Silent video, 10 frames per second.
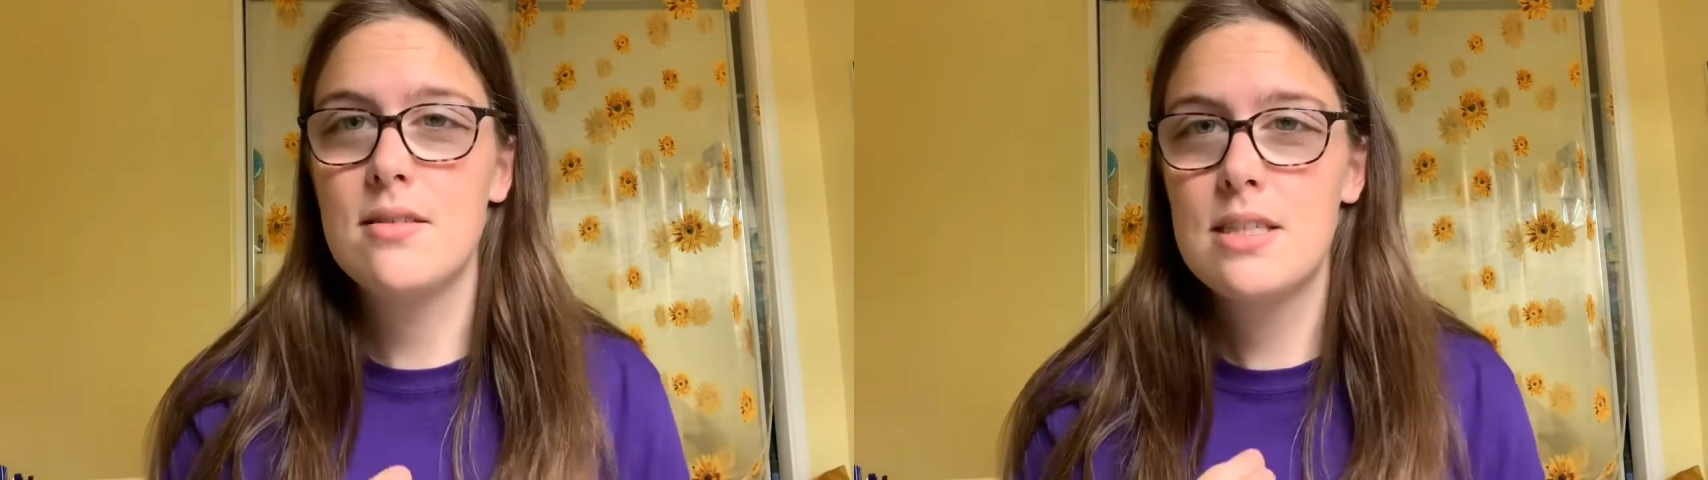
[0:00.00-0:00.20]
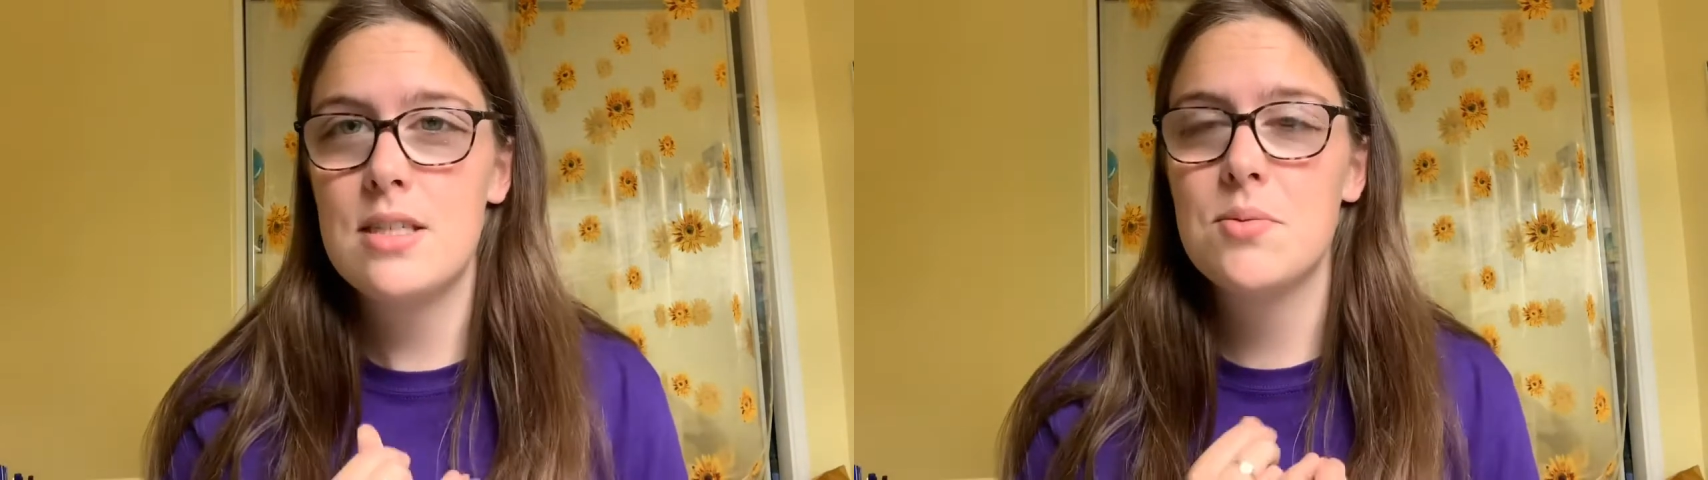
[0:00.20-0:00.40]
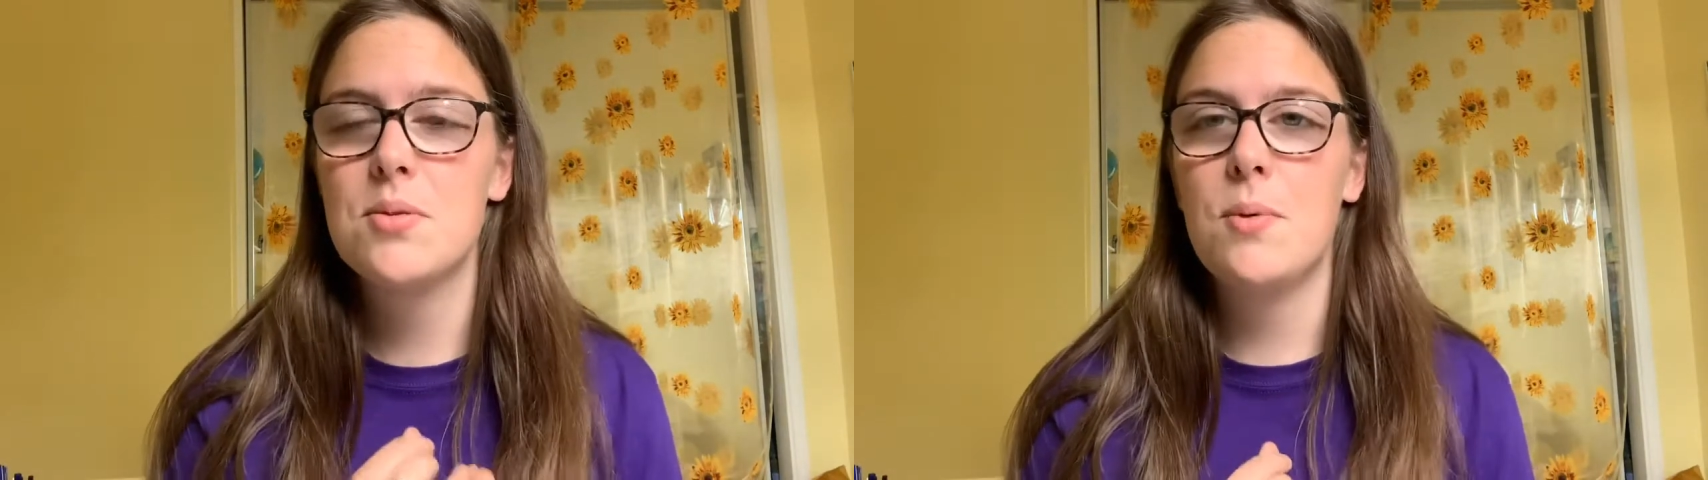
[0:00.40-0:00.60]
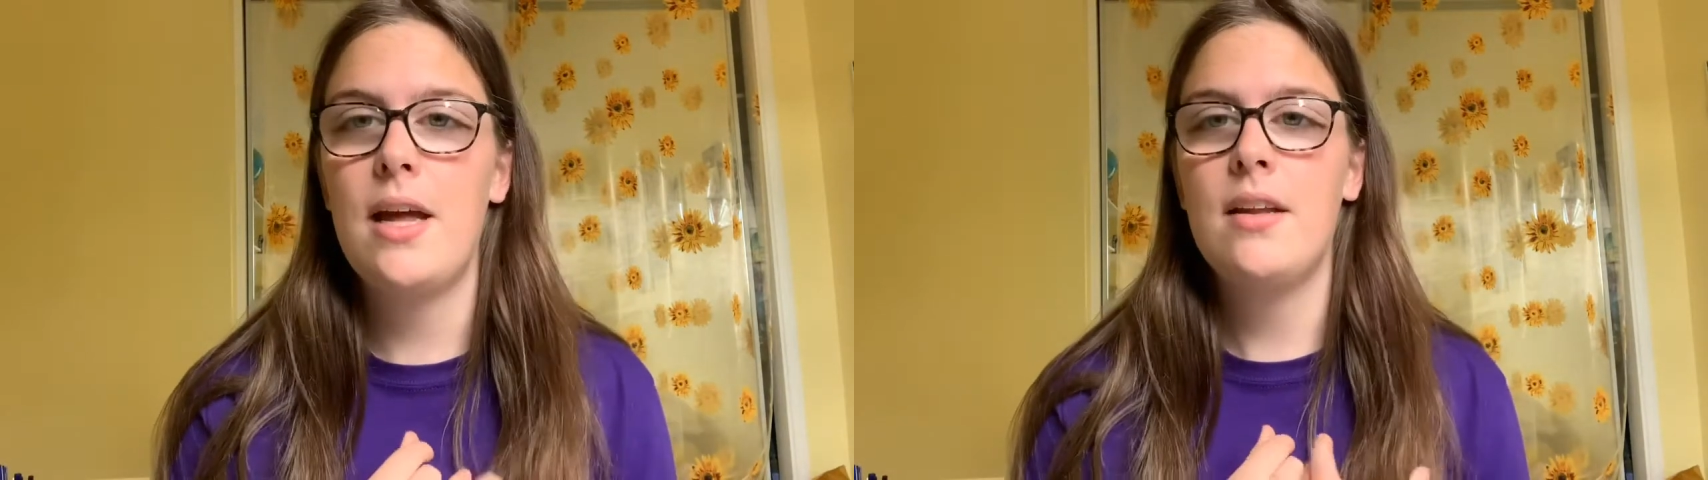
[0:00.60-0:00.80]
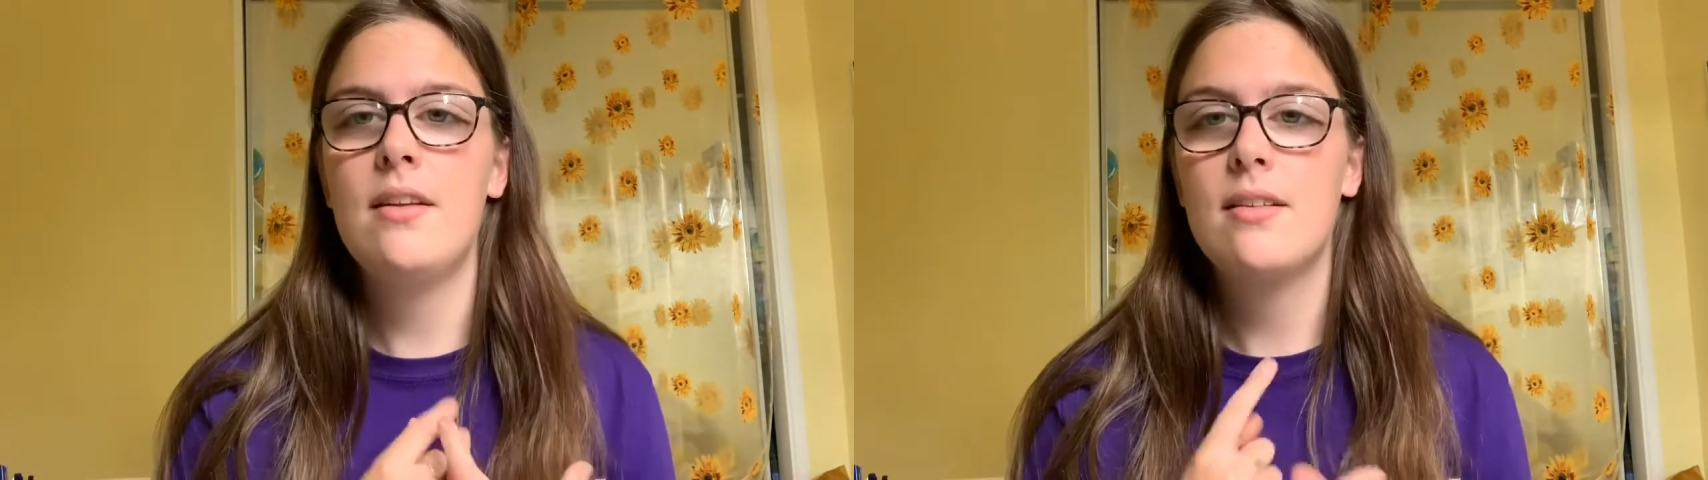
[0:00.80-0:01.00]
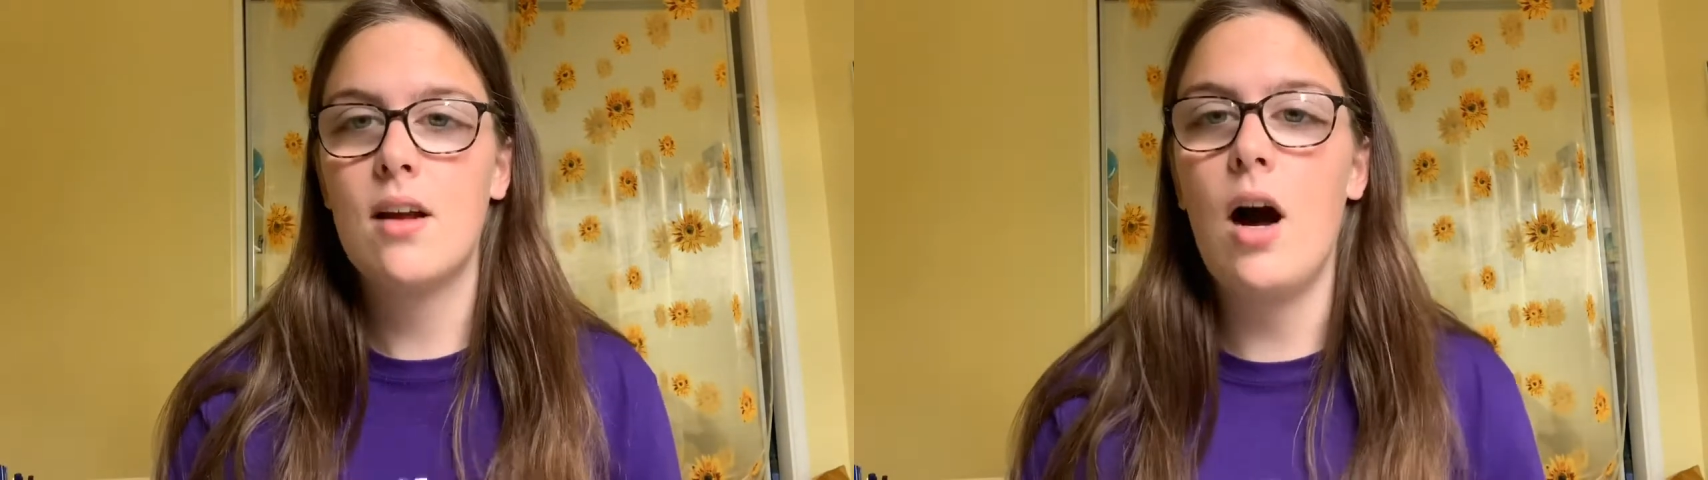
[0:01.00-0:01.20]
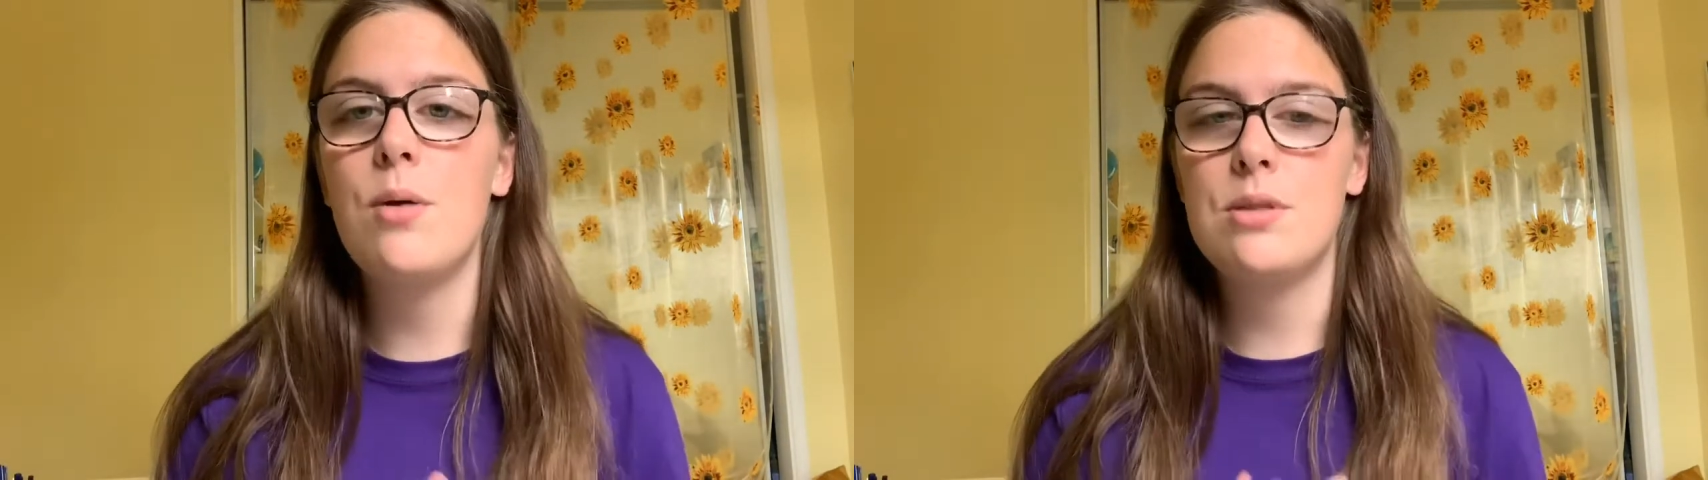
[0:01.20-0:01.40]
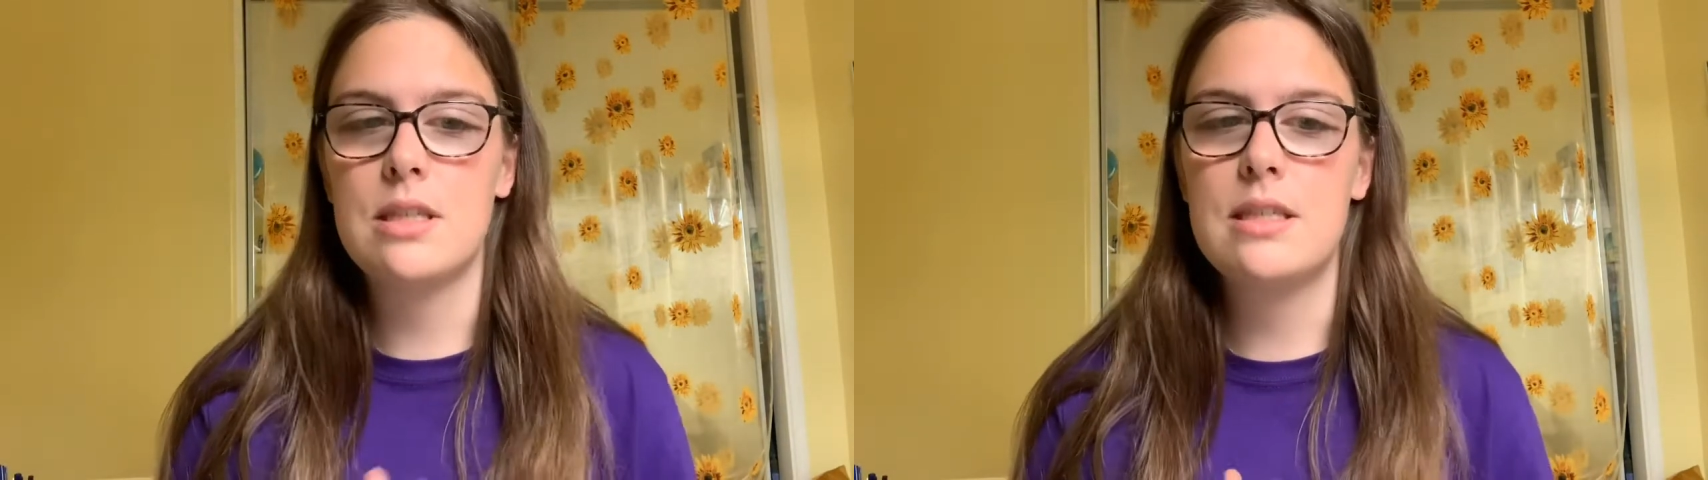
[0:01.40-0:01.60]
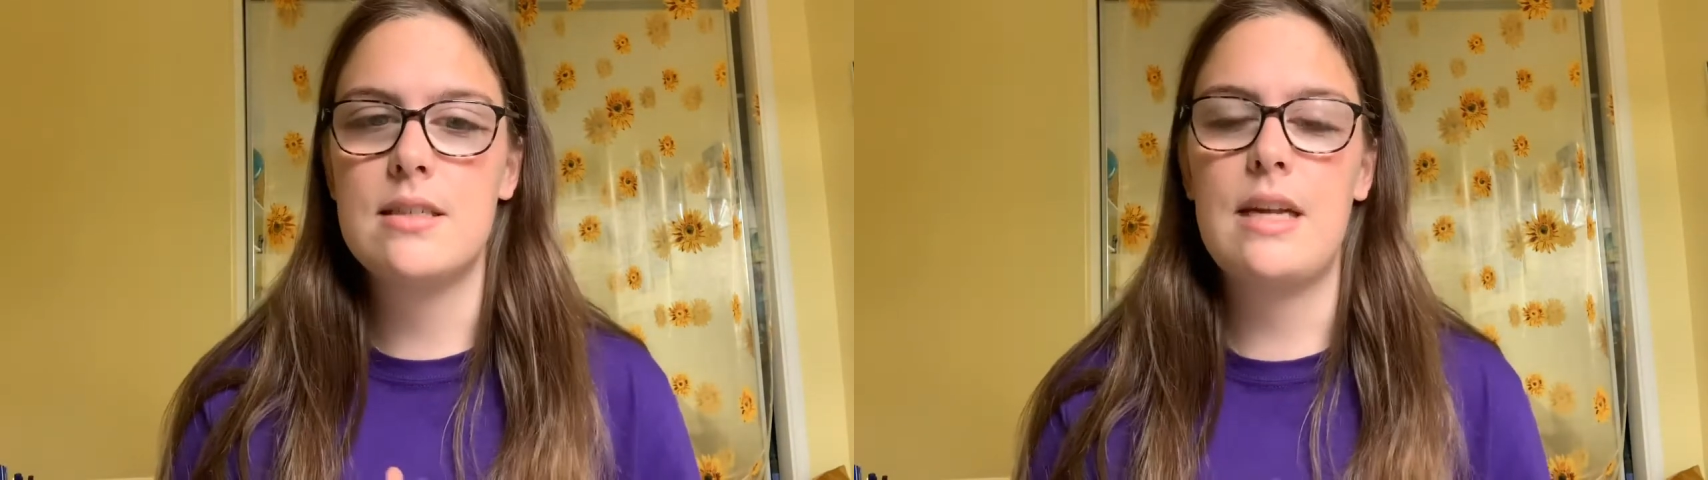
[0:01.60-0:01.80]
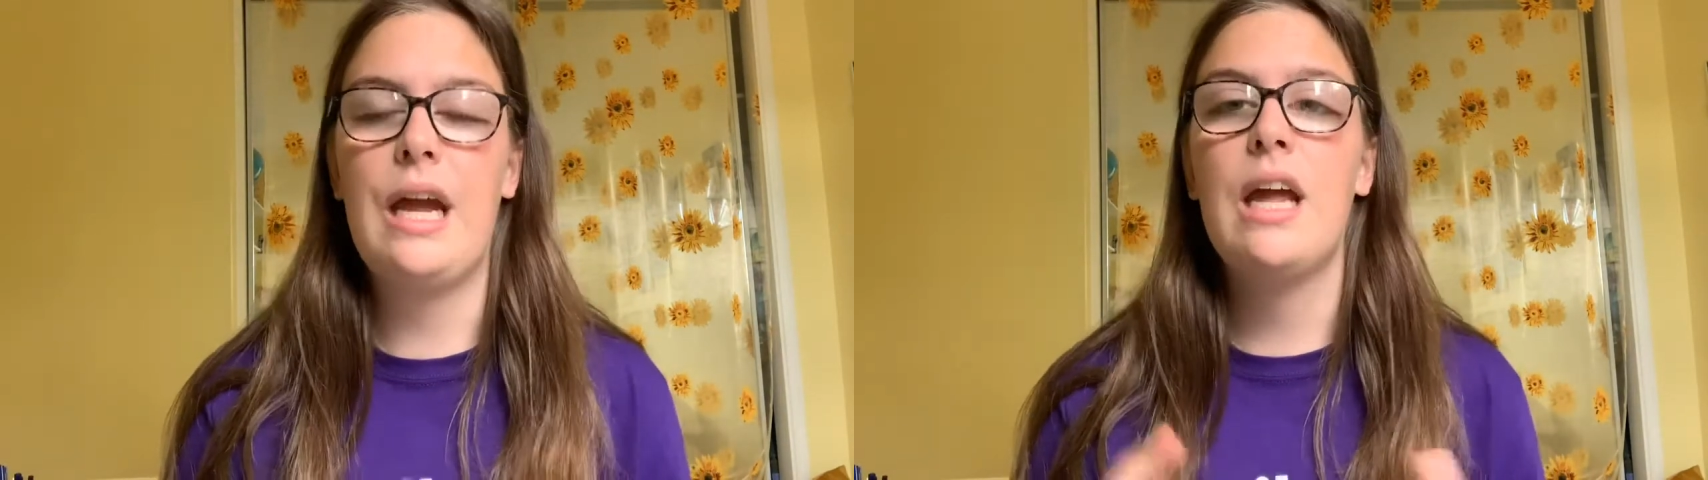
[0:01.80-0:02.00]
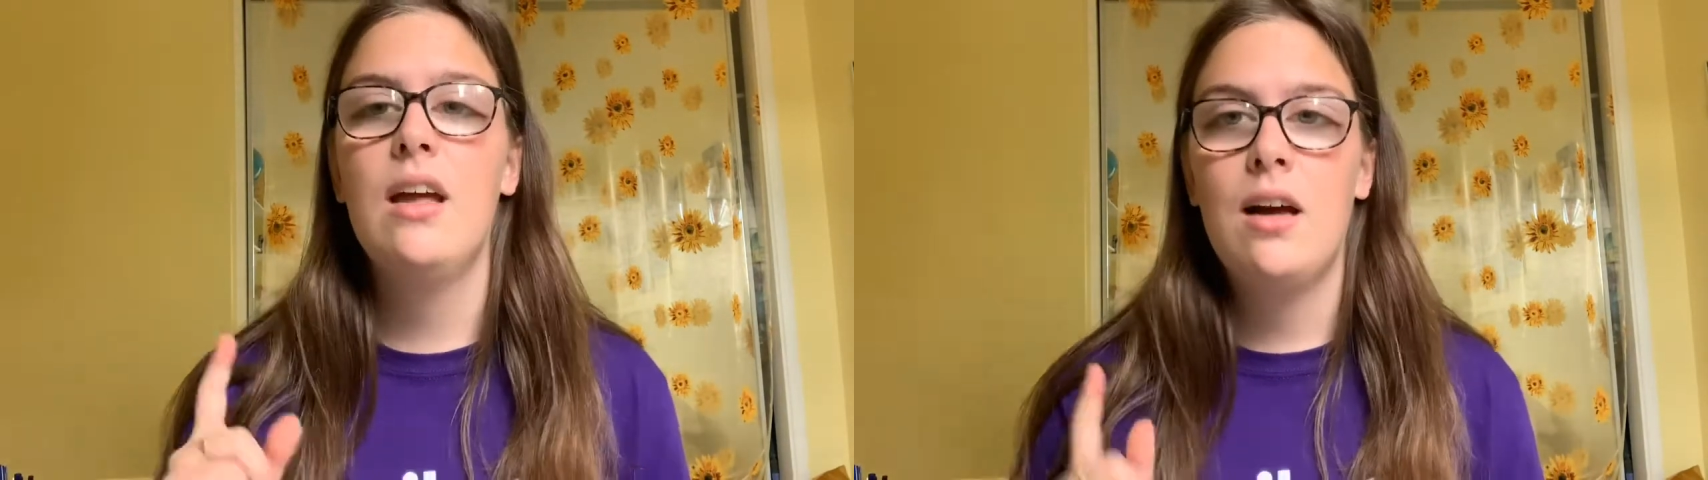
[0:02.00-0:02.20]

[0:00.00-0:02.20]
This was when this guy was gonna say,